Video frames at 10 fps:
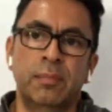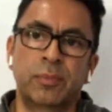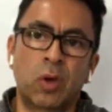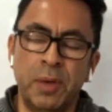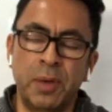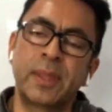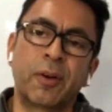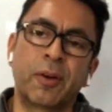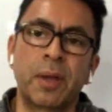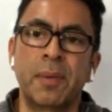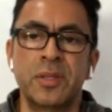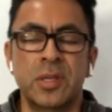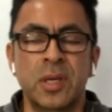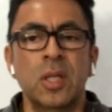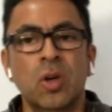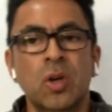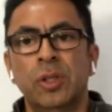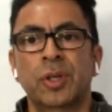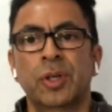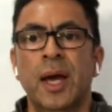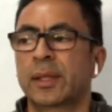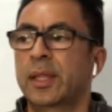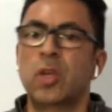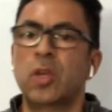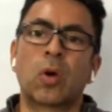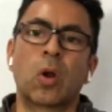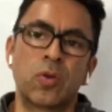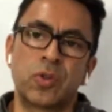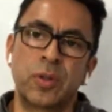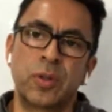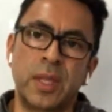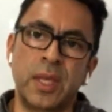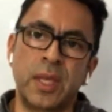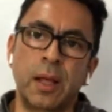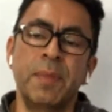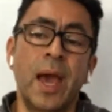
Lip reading: commitment agreement, sales contract, and then you close on the deal.